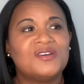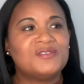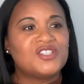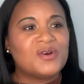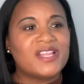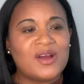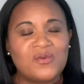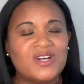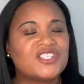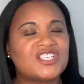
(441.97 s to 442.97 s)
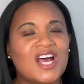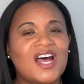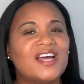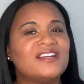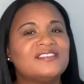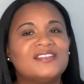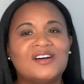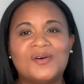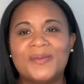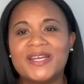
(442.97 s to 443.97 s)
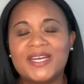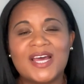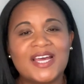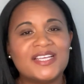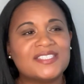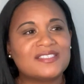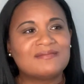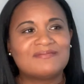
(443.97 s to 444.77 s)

Doing that one shot on Monday nights,